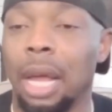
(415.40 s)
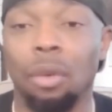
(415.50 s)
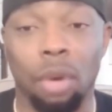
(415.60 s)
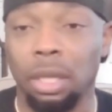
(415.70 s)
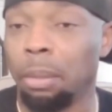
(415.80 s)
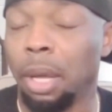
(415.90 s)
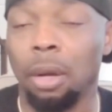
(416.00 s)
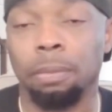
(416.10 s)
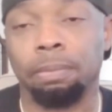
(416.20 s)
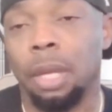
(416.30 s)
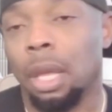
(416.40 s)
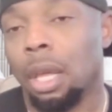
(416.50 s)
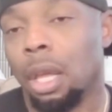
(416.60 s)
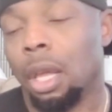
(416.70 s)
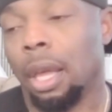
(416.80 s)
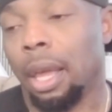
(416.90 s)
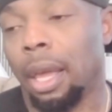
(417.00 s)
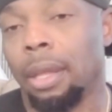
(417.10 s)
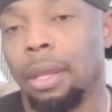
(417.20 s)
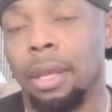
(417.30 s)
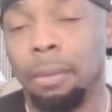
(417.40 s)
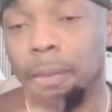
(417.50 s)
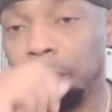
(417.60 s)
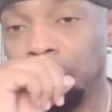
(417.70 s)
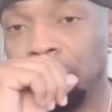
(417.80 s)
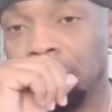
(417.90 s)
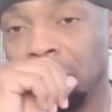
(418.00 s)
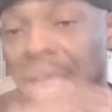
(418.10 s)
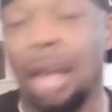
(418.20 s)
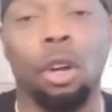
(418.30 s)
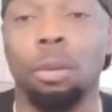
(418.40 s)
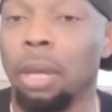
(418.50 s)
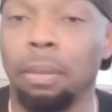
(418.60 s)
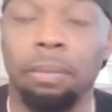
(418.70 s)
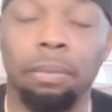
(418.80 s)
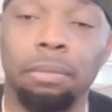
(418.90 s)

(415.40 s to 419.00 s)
And I rang the bell. And that hurt me.